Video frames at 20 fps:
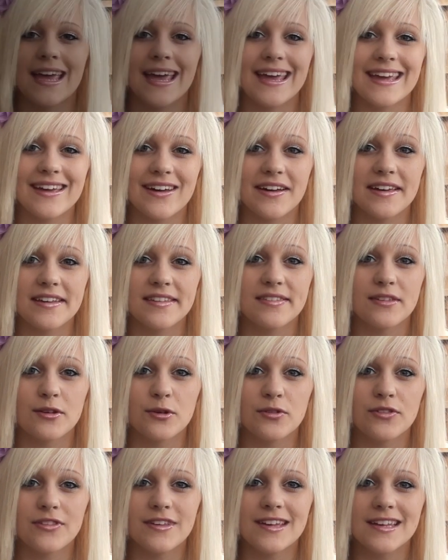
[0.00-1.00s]
Hey guys,
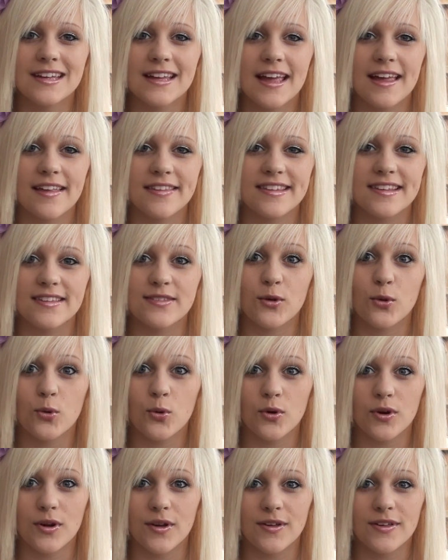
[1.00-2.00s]
so seeing as it's
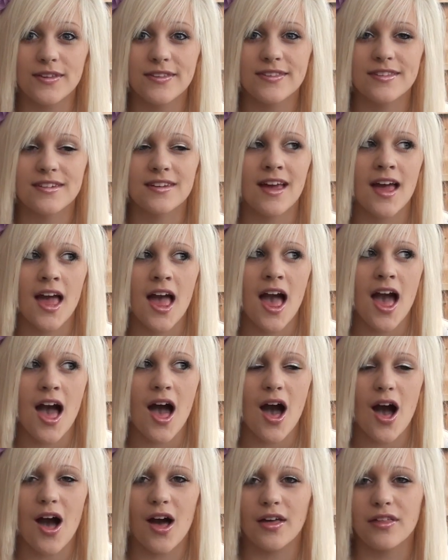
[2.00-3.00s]
August,
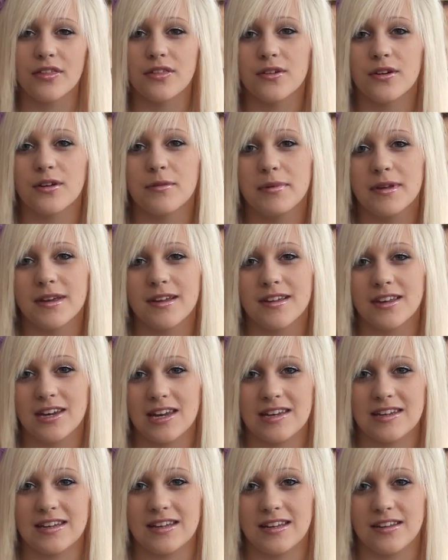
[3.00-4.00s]
I thought it'd be a good
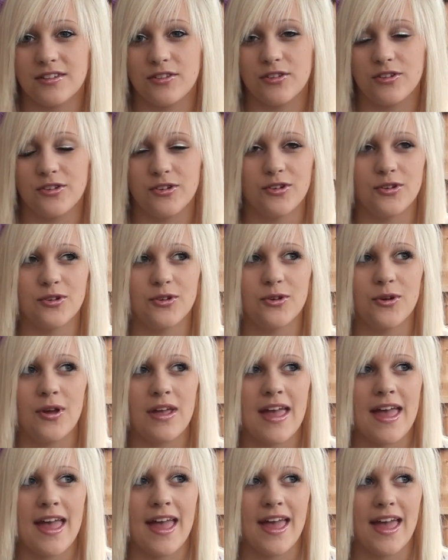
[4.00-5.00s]
idea to do
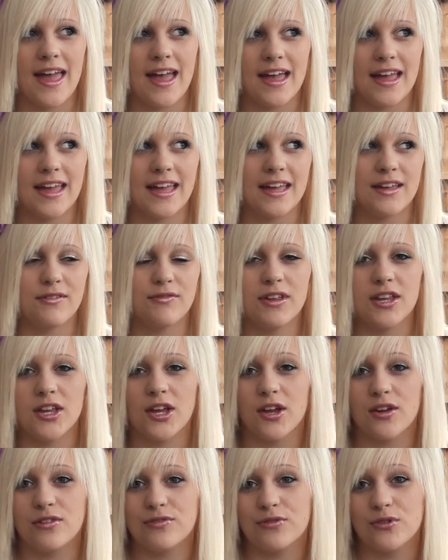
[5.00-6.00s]
a
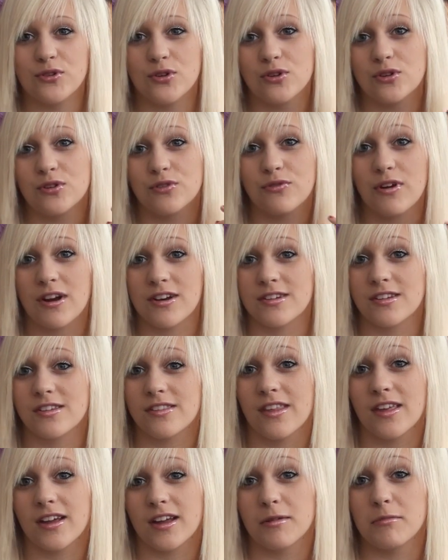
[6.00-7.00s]
video for
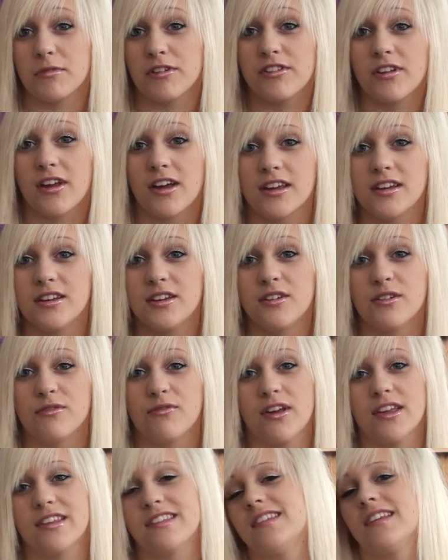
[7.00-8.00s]
freshers that are going to be starting
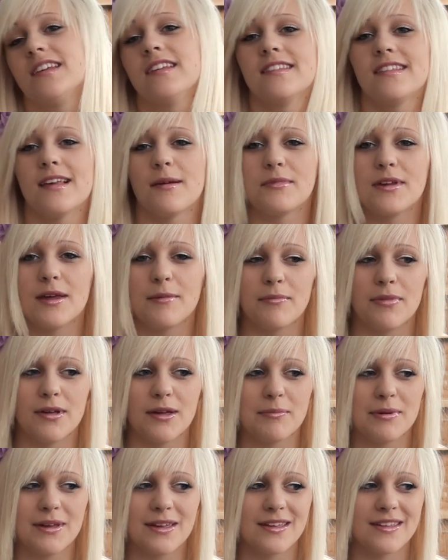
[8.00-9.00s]
university in
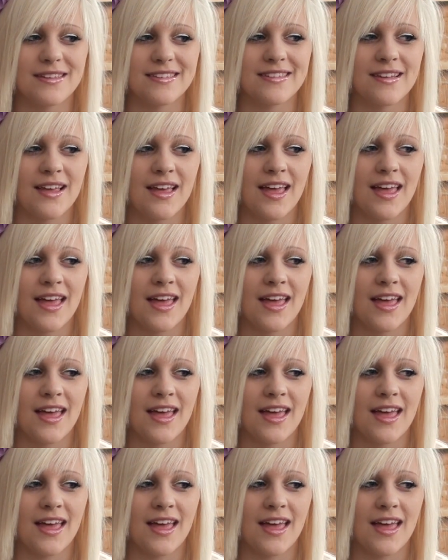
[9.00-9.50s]
September, because